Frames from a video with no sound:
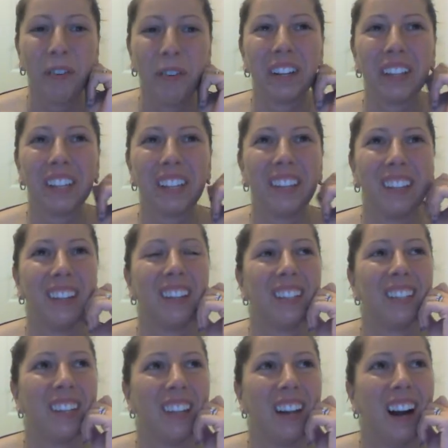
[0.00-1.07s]
One of the
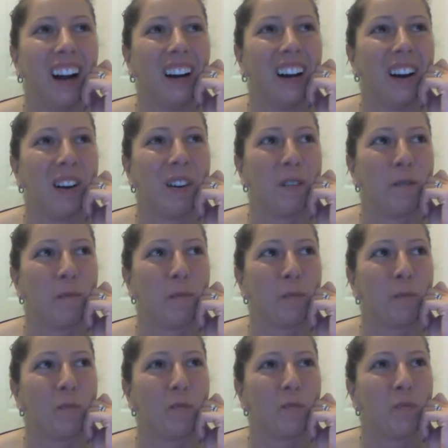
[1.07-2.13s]
things that
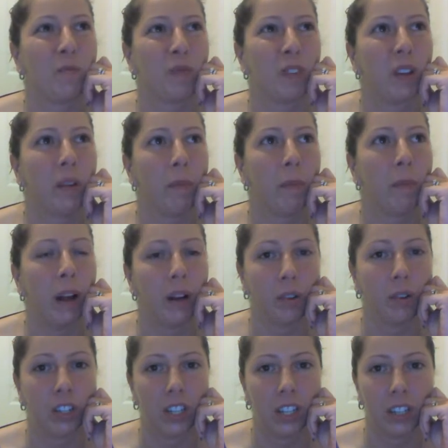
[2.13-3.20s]
my
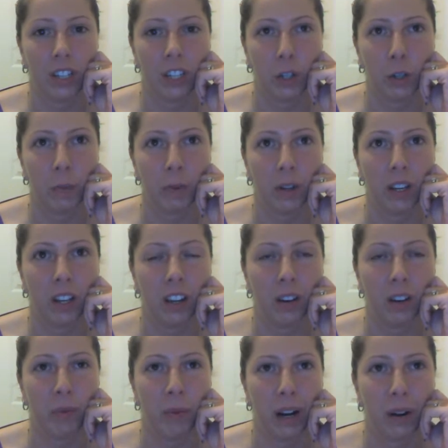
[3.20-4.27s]
coach did teach me
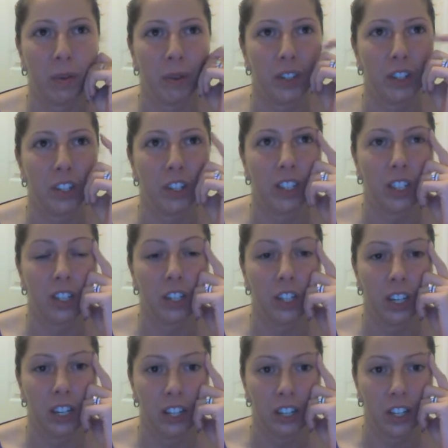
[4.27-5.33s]
back when she did
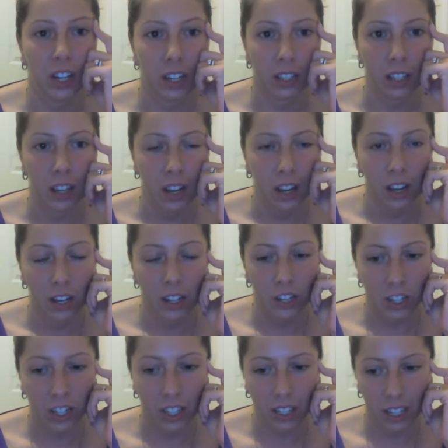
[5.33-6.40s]
Shake and Shares,
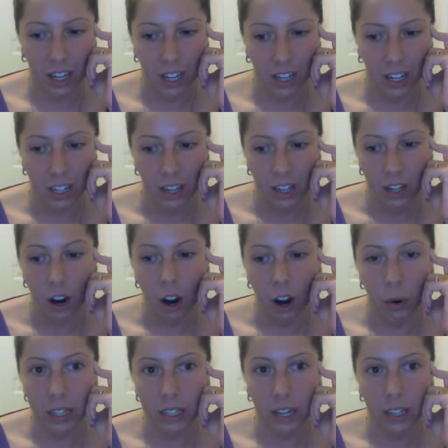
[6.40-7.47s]
she said,
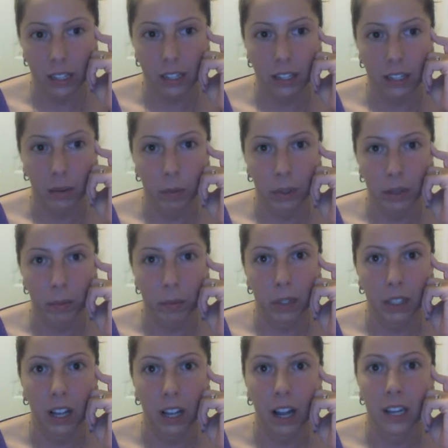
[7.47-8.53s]
always ask someone to
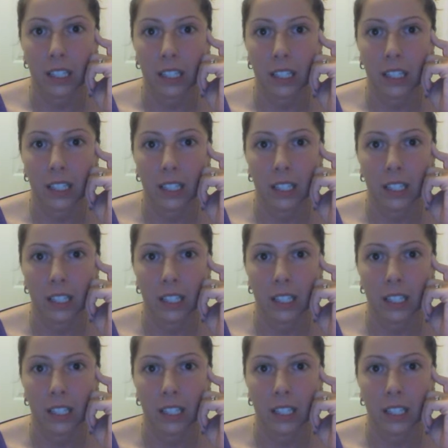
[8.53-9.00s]
bring the ice,